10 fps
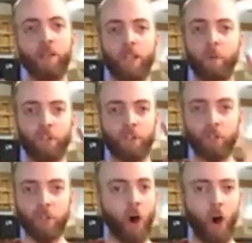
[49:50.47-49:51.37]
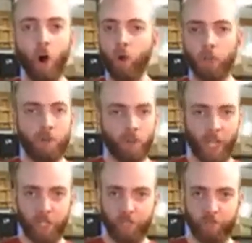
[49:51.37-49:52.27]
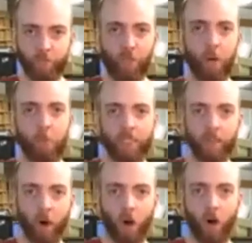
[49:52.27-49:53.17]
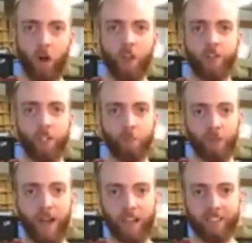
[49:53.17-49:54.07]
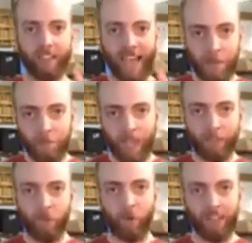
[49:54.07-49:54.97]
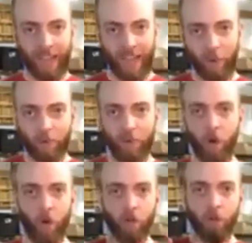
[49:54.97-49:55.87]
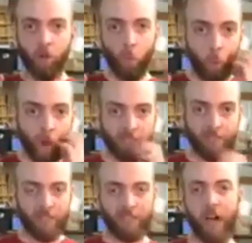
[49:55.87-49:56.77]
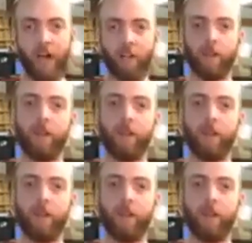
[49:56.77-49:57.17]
There was no communication from the company at all that the product that I had paid for, that I was owed, wasn't in stock.